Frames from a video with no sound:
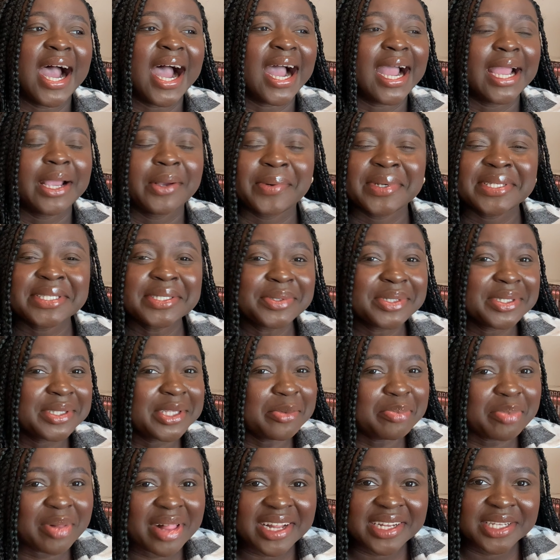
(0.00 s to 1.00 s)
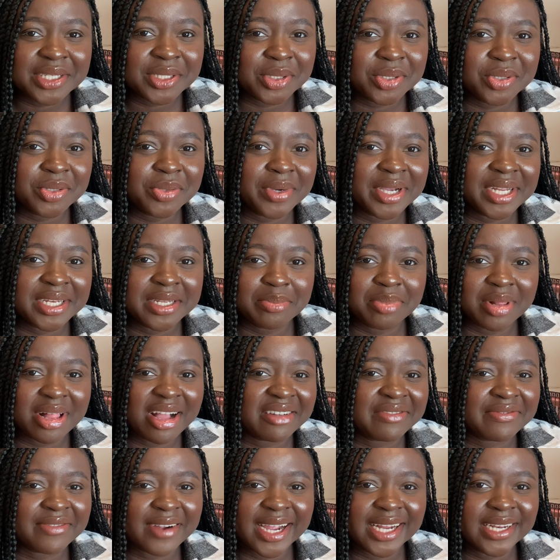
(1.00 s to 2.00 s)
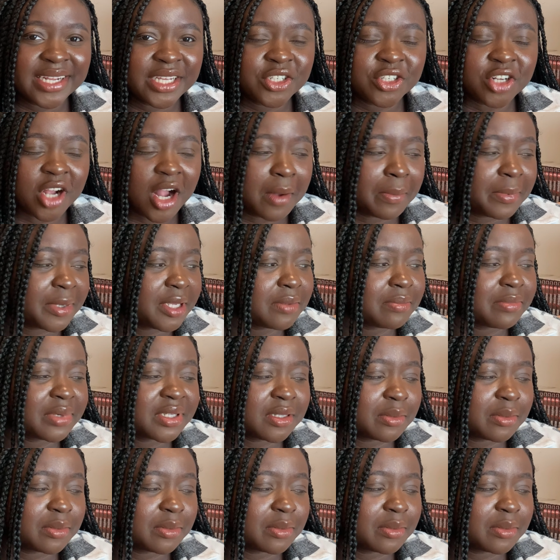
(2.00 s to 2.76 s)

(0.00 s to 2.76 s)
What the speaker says: I wasn't really planning to do any Black Friday shopping,